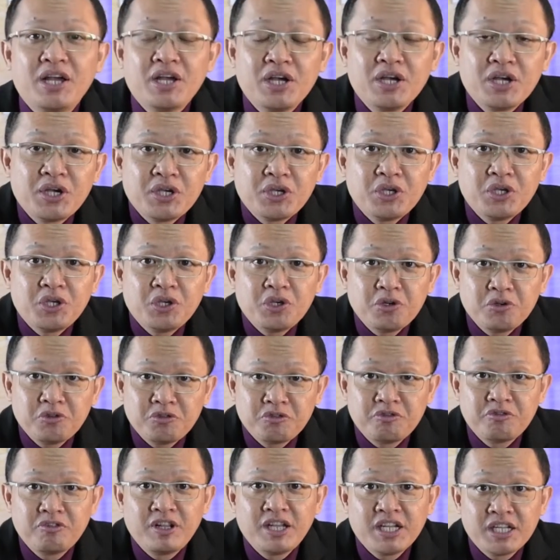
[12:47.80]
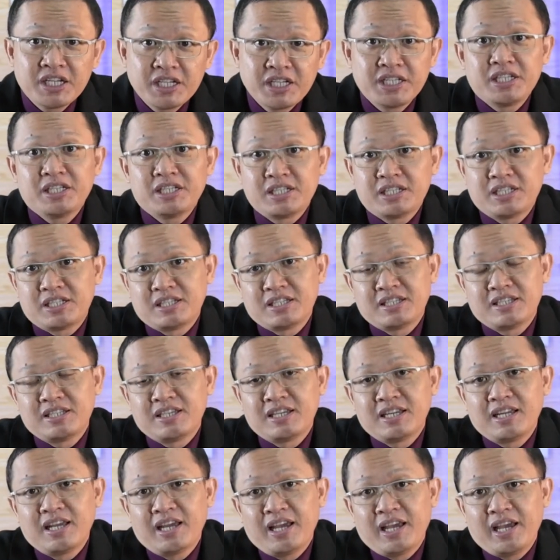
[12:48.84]
You've learned
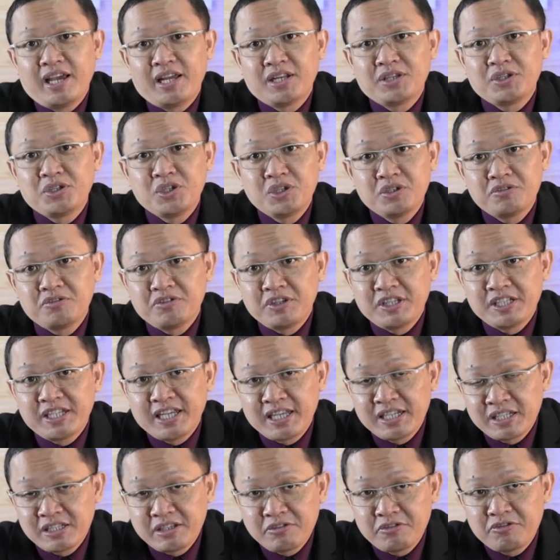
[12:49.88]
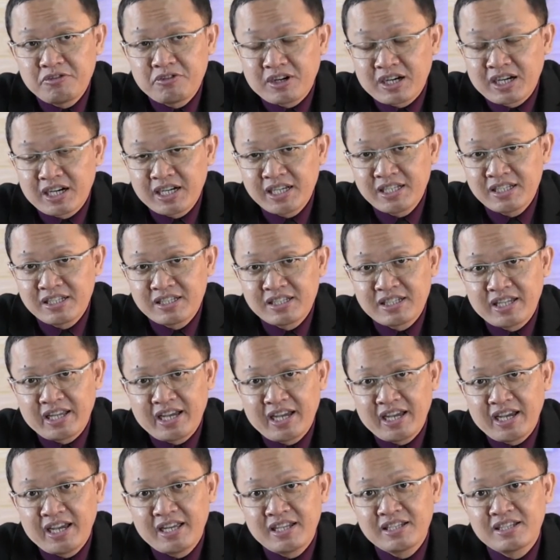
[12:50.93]
and you've identified
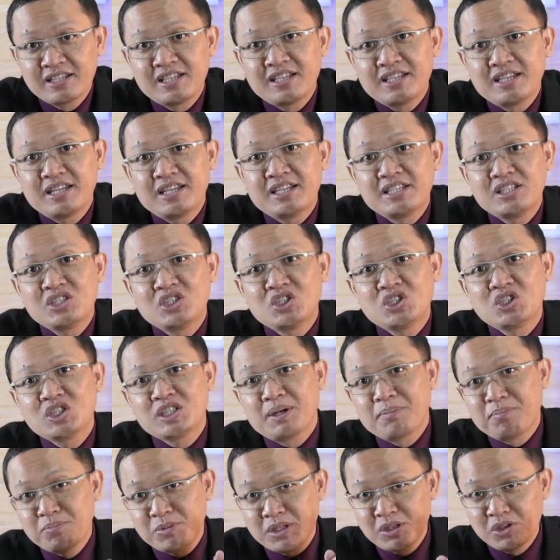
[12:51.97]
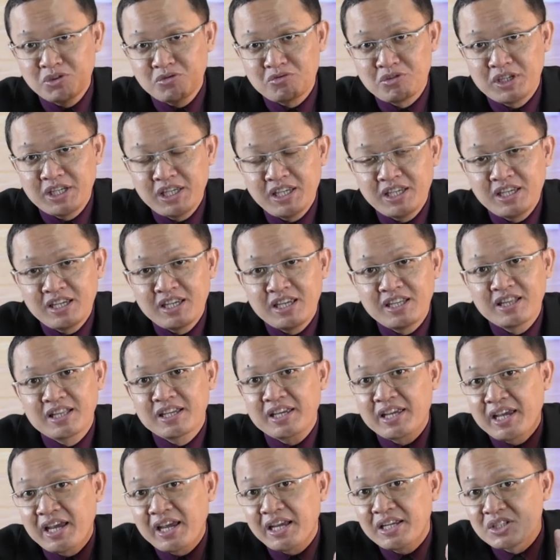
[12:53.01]
that chapter 3, in the
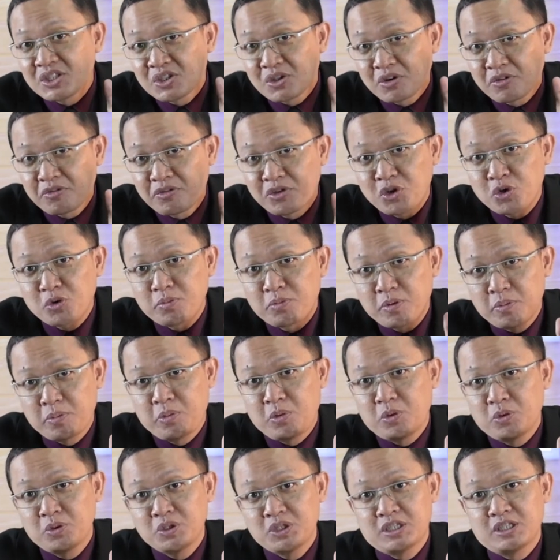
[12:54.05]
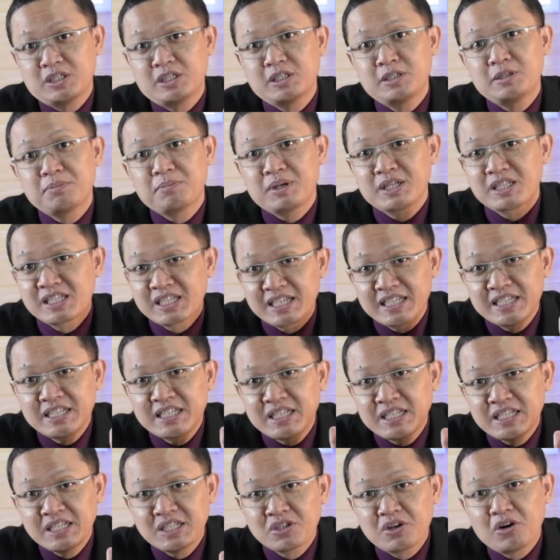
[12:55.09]
case of your proposal, must
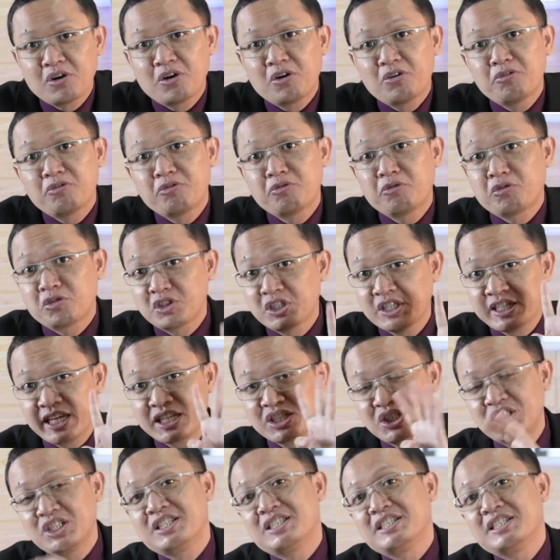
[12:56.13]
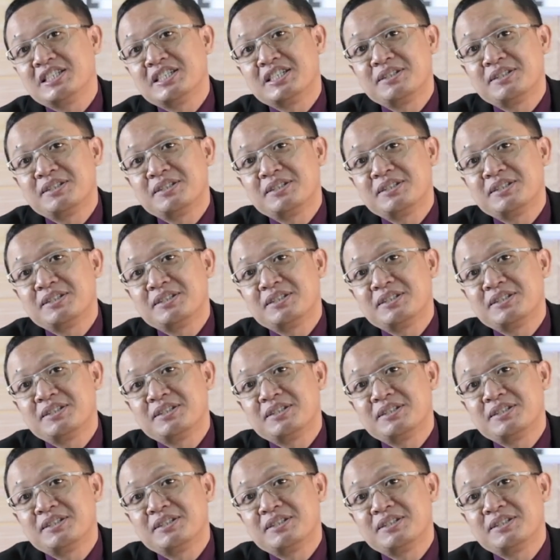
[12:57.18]
consist of 4 sections.